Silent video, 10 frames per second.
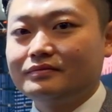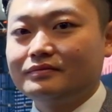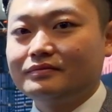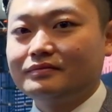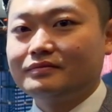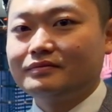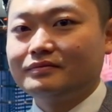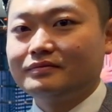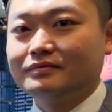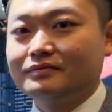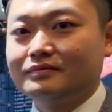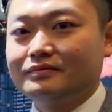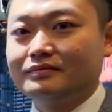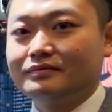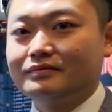
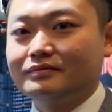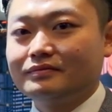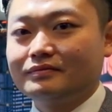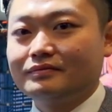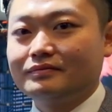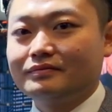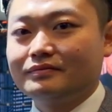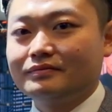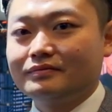(silent)